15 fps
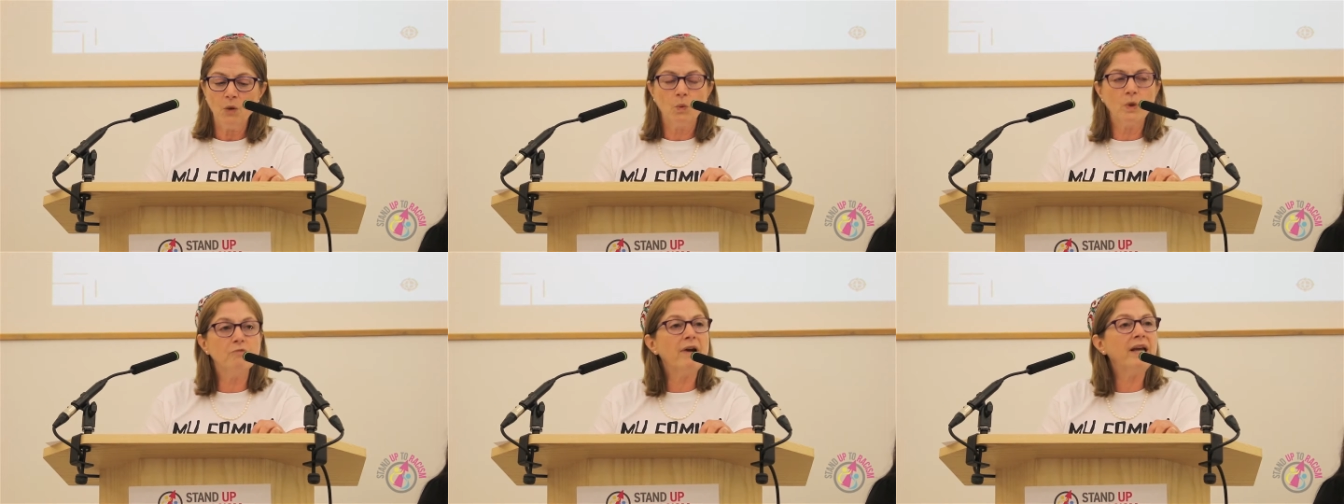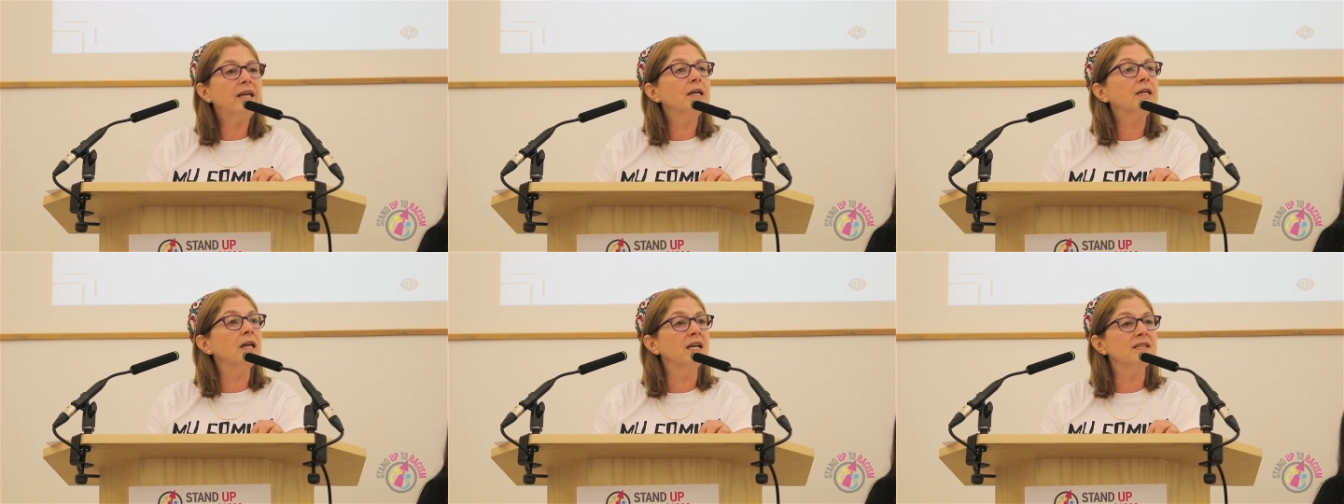We
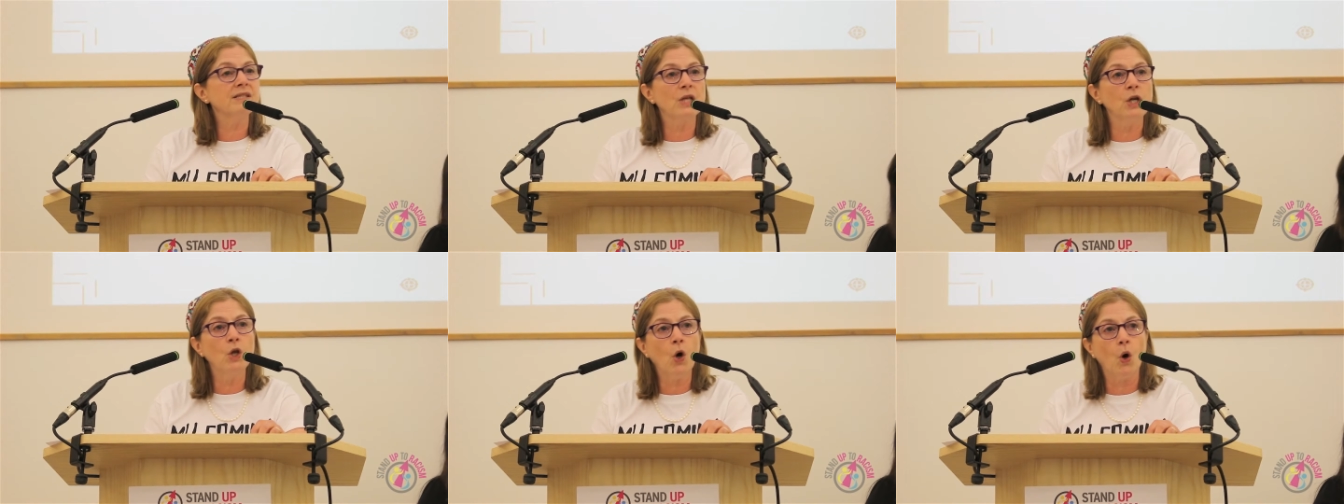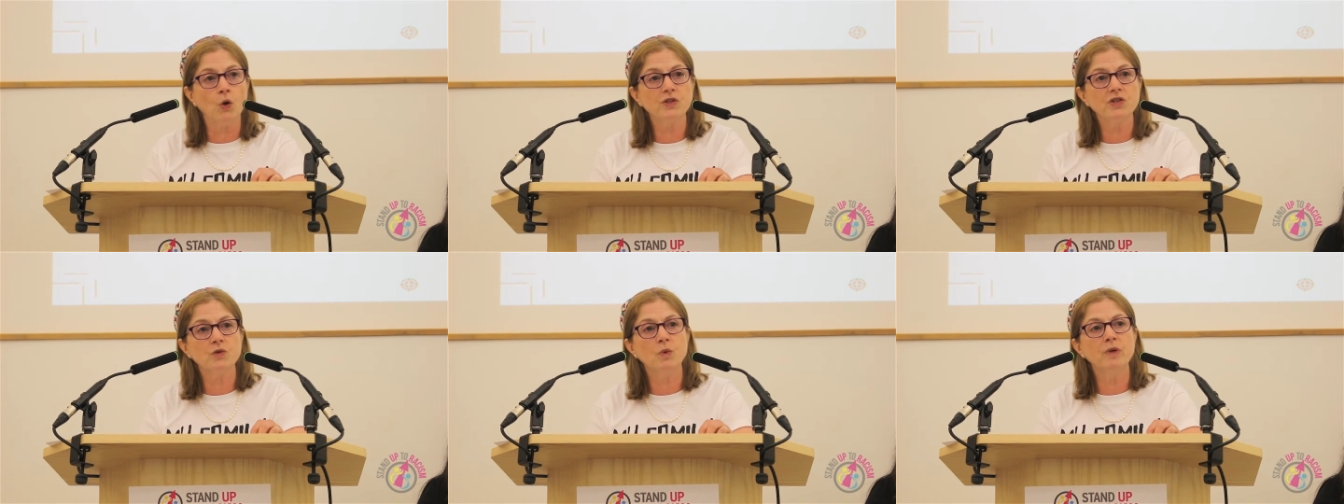recognise the
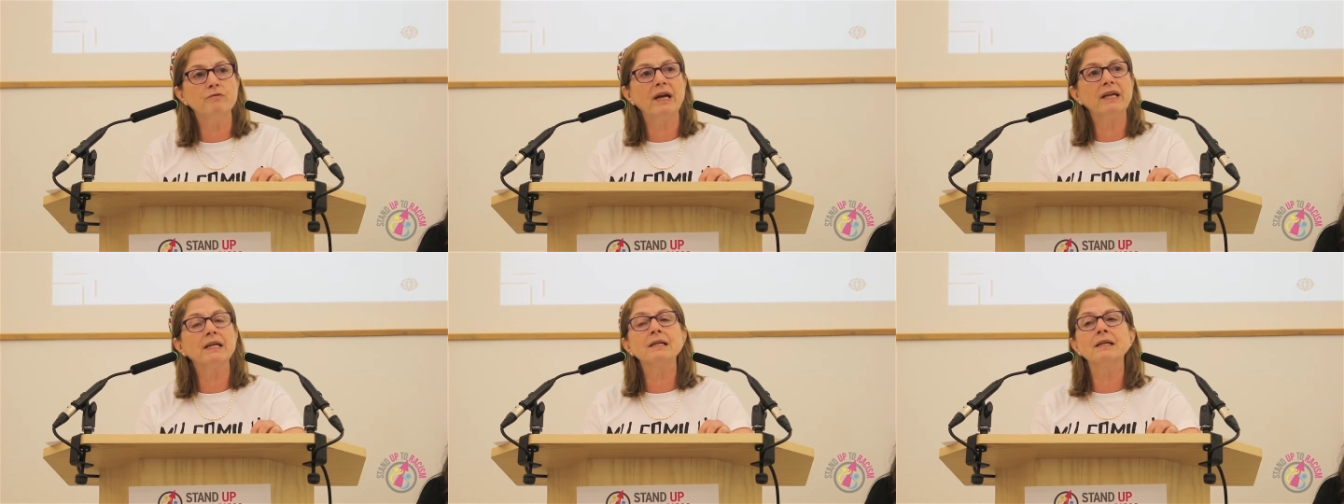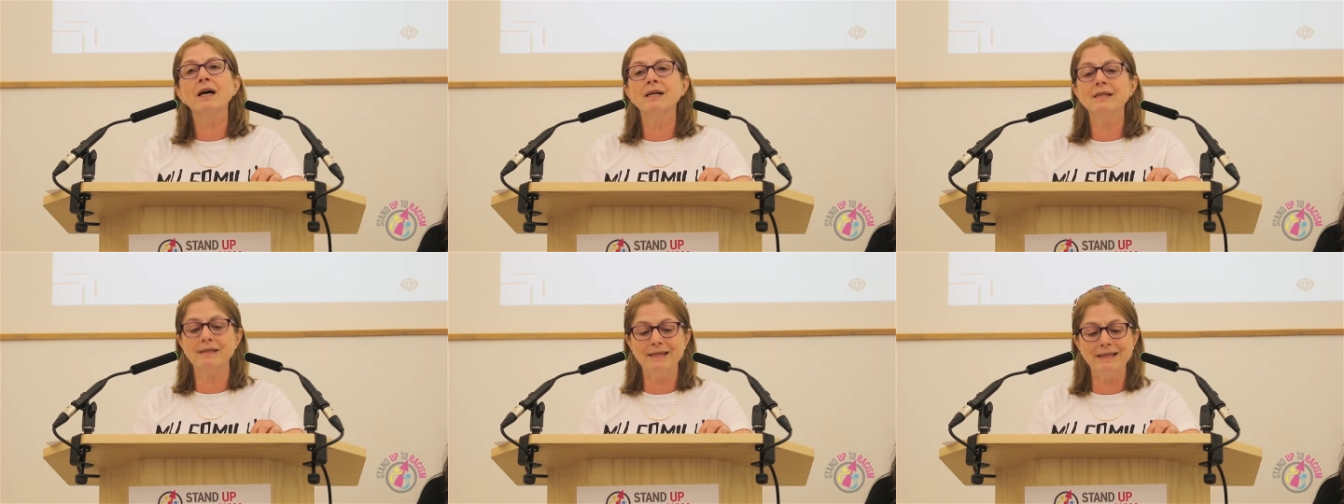loss. We
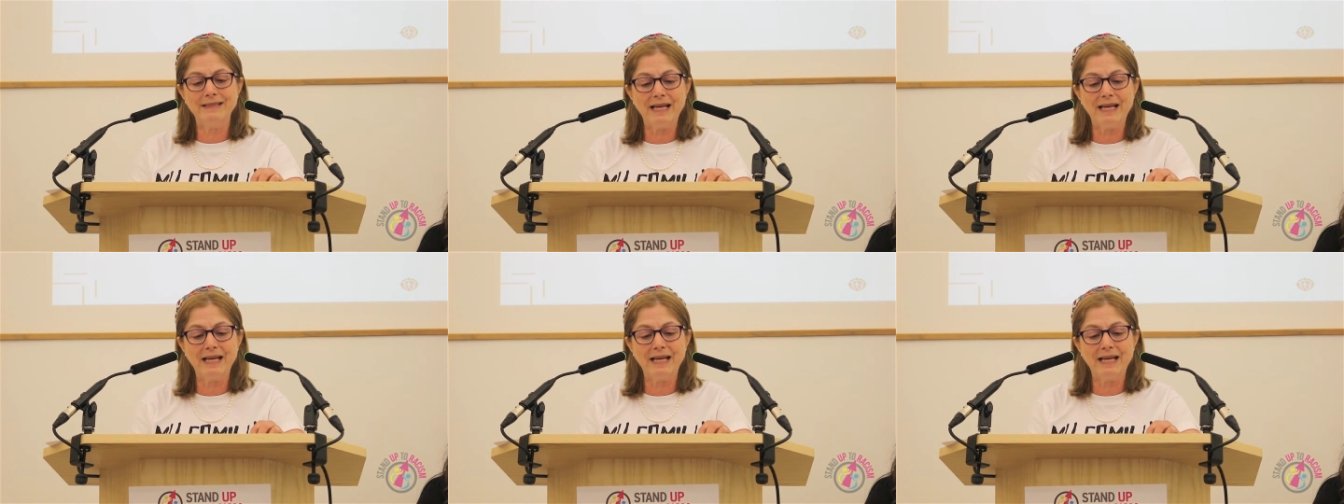recognise the